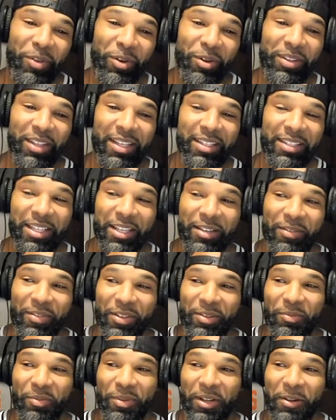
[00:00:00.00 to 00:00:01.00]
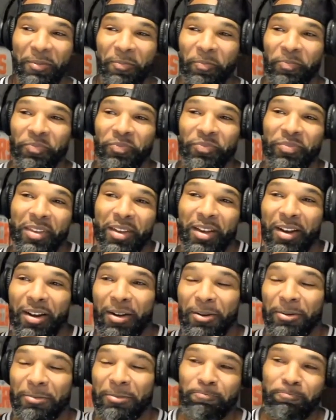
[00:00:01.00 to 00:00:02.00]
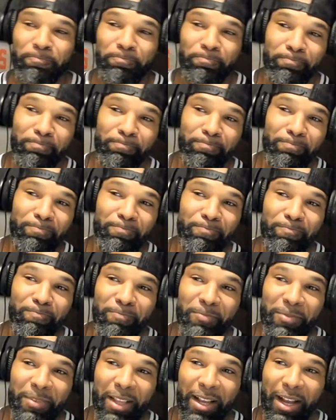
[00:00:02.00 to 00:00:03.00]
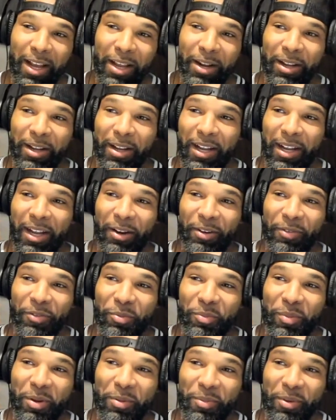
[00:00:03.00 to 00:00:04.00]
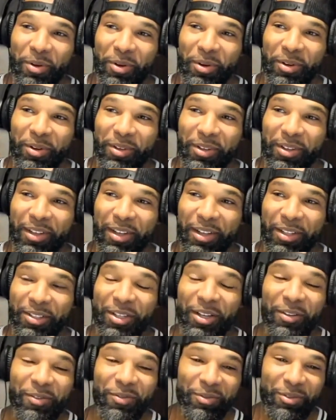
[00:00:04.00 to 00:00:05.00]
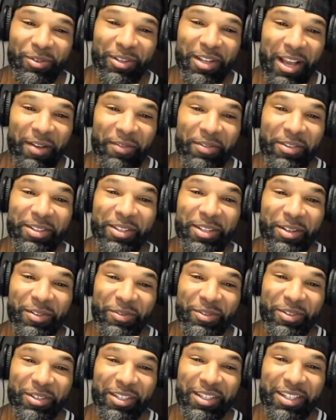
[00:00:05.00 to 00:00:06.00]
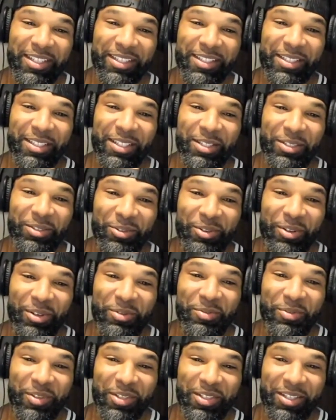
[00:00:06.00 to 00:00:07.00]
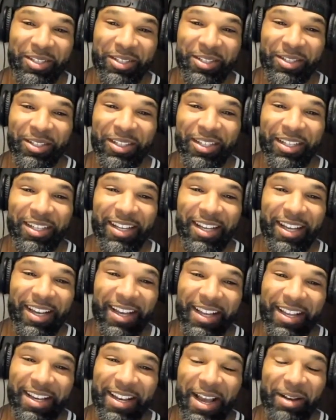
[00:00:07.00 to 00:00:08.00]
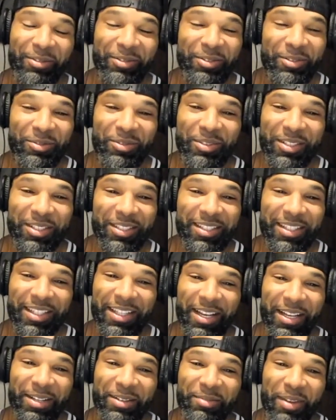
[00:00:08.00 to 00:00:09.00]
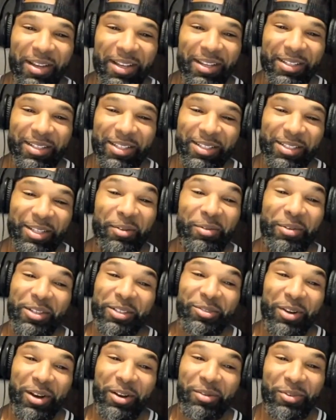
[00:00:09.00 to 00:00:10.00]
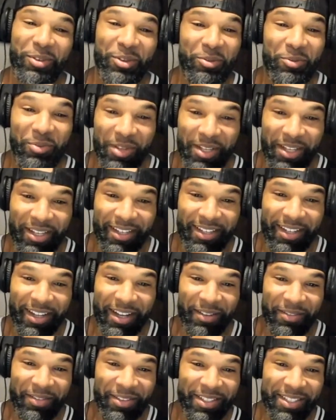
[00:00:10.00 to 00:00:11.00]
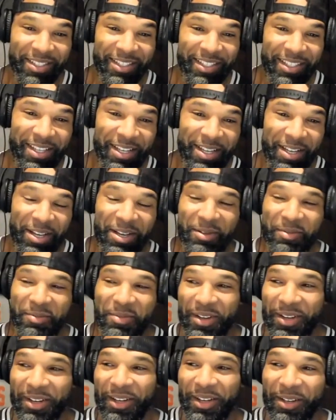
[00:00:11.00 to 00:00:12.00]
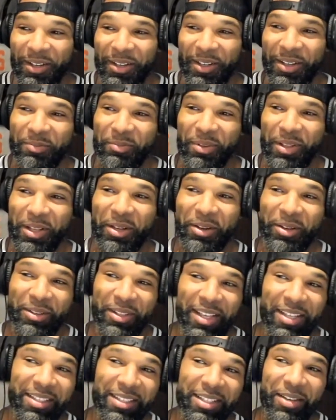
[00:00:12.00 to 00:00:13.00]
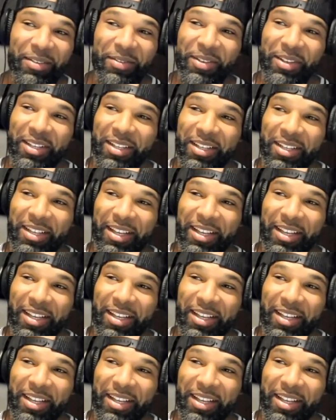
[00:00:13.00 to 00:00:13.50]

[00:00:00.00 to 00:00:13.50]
on Thanksgiving. But um, I remember having a tough one against Detroit one year. And that didn't make it. It's always great when you win, obviously. But playing on Thanksgiving